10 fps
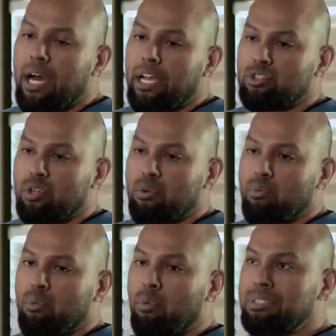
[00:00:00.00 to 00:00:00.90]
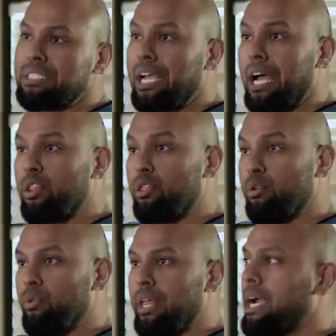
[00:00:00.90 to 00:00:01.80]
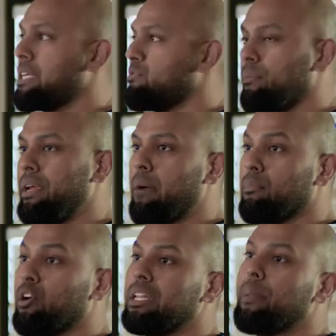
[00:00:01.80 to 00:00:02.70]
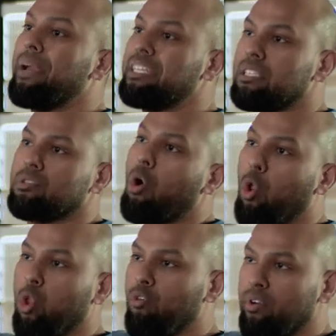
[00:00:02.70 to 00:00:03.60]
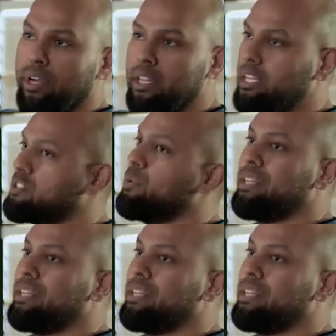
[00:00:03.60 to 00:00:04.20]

And so once I got through that, because for me, I'm learning the basics all over again. They start